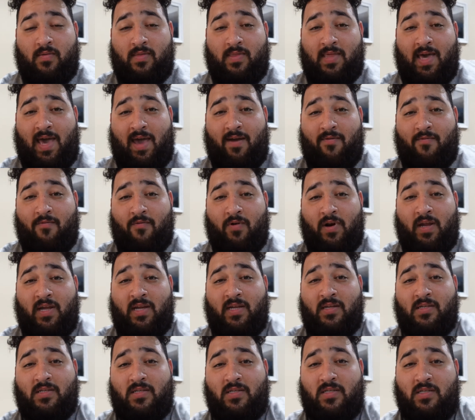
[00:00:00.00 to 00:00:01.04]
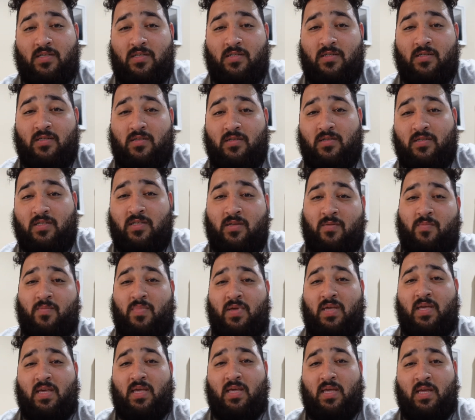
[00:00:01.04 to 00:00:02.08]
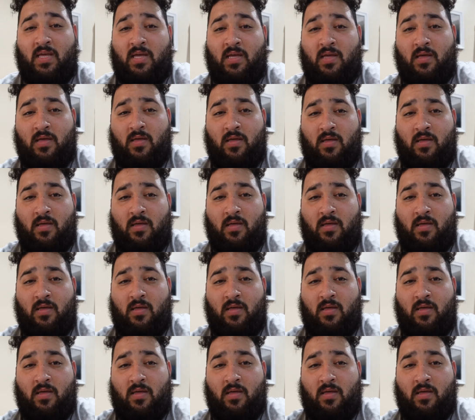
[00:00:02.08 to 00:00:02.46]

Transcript: that range to be